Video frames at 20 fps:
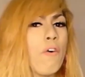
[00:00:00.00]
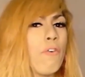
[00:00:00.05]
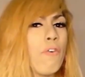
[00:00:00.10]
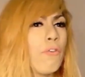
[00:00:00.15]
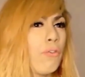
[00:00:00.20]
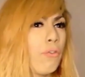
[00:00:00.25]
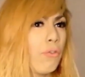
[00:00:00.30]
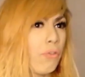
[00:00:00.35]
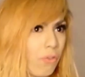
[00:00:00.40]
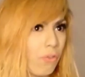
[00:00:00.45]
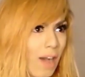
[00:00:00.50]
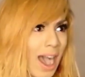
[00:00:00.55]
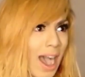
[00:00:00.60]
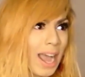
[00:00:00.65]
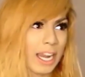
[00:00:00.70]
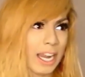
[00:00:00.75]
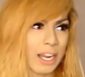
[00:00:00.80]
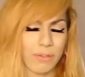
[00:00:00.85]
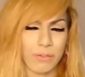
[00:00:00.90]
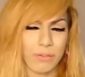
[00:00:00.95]

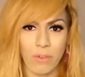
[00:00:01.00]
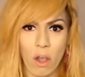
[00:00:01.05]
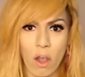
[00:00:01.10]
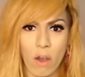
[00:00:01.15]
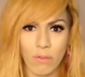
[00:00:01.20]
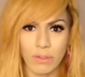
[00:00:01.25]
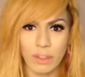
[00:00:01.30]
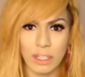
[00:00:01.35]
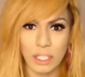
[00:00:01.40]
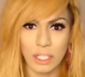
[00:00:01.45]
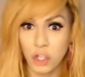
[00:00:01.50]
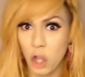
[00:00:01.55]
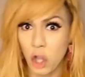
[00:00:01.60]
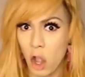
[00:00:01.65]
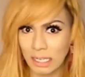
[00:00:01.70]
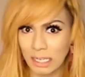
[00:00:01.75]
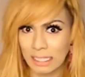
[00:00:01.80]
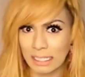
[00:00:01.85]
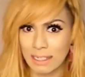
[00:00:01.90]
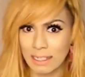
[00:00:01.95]
5 of the
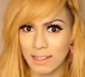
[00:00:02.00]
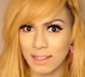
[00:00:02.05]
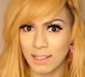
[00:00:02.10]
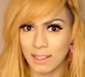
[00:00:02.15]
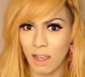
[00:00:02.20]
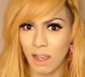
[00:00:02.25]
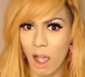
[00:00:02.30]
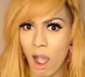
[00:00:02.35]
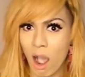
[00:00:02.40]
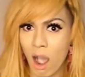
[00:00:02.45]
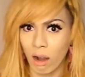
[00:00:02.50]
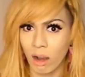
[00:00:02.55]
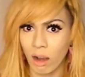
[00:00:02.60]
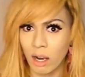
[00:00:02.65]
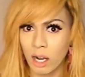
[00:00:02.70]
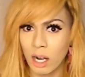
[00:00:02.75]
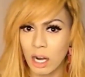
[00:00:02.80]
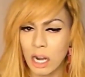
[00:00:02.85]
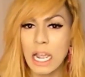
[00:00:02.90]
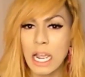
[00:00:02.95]
chocolates
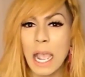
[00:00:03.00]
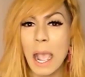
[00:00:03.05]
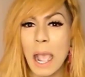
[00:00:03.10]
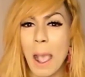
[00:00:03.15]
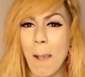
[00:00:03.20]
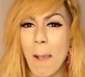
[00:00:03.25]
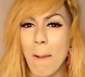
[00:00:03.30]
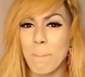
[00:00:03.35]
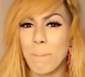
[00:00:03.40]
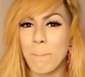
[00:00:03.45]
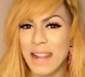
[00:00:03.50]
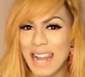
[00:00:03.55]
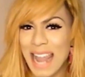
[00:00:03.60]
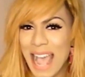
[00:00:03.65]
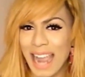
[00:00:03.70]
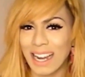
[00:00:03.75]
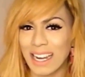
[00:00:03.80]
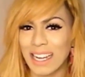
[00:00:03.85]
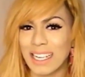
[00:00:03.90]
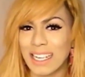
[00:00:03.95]
are
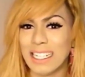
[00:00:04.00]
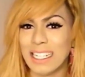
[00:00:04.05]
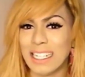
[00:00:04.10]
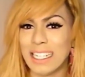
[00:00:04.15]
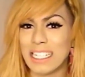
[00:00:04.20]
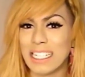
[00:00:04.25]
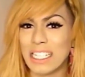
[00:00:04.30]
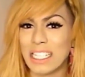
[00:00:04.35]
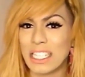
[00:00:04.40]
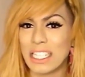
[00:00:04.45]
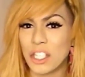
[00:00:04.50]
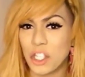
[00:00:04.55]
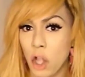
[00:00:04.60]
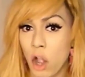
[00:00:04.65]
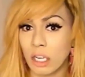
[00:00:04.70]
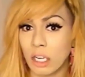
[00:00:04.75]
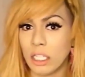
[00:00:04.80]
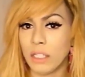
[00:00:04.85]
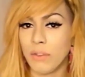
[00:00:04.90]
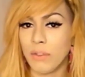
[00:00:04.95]
black
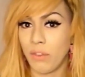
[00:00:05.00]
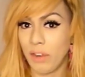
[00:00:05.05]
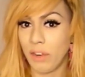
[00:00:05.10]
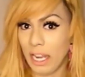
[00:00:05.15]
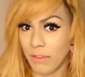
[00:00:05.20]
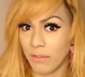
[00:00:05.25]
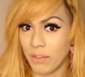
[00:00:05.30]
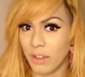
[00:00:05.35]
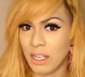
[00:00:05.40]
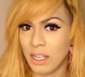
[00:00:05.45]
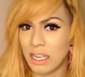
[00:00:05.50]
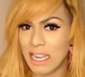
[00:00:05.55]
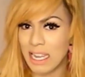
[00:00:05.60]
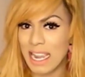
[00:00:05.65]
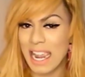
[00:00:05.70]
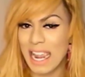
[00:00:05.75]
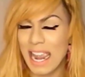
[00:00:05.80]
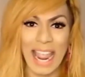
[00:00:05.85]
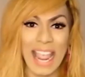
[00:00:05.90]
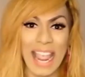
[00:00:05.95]
chocolate flavor
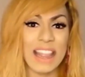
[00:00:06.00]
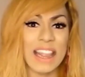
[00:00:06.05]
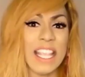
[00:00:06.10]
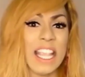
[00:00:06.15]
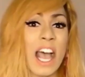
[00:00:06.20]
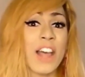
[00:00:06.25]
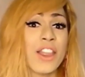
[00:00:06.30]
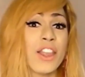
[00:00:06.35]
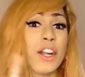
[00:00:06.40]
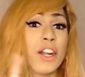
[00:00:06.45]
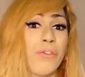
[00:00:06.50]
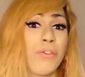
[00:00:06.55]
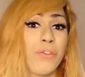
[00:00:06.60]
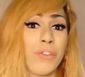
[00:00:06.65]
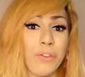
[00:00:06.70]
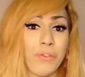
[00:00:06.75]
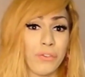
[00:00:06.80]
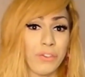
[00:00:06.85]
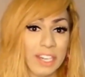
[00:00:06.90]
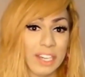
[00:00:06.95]
and the other
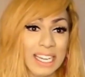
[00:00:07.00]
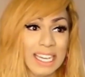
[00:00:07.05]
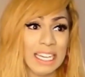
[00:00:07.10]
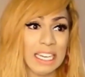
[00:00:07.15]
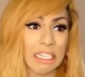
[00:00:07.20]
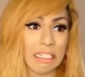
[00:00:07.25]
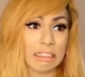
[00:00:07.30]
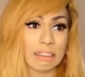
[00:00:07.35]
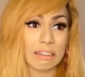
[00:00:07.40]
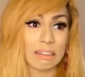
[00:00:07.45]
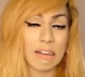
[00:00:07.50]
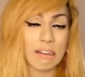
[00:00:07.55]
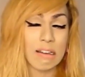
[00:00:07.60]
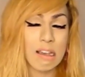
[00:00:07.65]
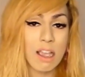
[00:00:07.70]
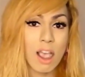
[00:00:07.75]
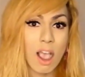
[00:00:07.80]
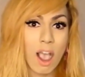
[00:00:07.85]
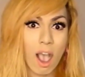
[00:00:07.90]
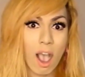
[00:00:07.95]
15
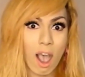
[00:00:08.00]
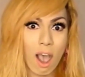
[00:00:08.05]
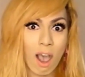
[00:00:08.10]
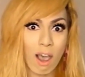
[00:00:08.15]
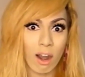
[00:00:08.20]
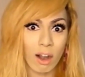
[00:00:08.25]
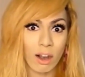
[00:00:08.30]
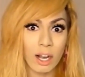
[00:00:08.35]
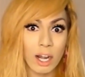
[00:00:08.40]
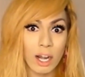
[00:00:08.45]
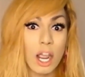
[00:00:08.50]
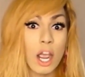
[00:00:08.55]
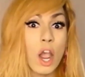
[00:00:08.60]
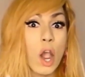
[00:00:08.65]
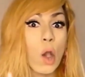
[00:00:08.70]
are